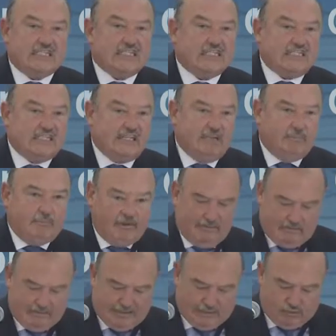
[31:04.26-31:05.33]
Also, the reuse
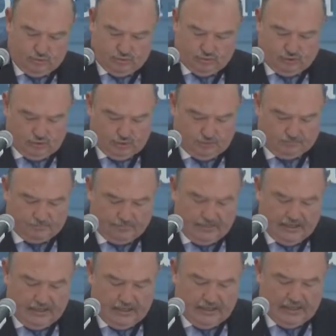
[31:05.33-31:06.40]
of data is
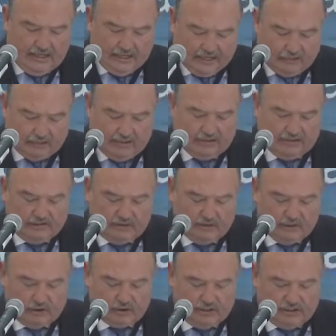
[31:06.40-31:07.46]
an economic
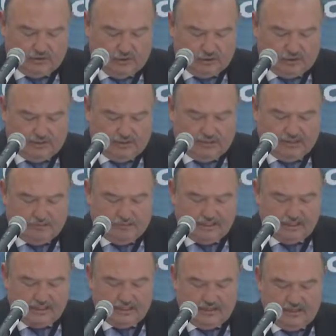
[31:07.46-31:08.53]
opportunity for the
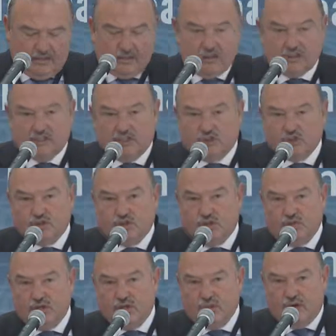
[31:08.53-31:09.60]
companies that
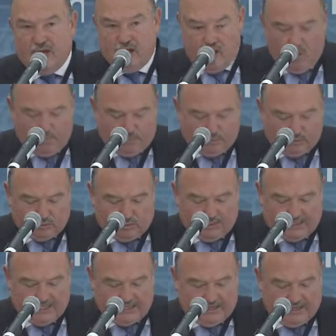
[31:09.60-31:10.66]
exploit this information.
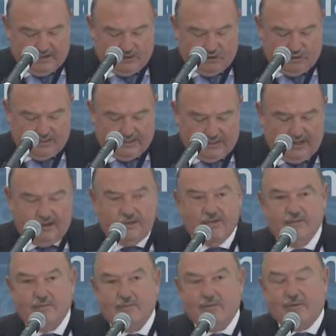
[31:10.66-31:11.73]
It is
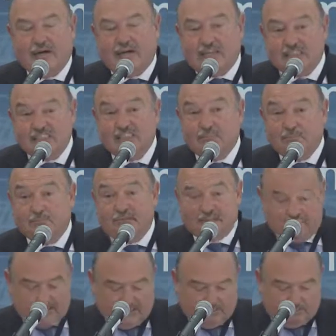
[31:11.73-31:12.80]
also a
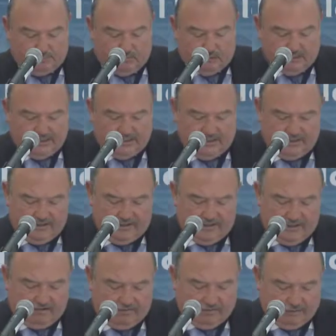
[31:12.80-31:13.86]
lever for other
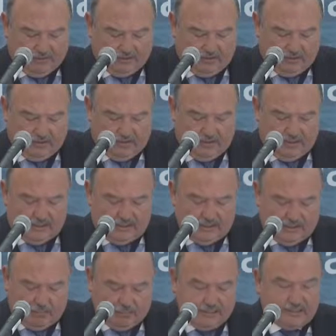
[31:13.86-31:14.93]
types of
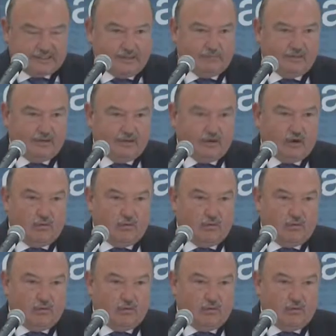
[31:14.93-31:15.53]
social improvements.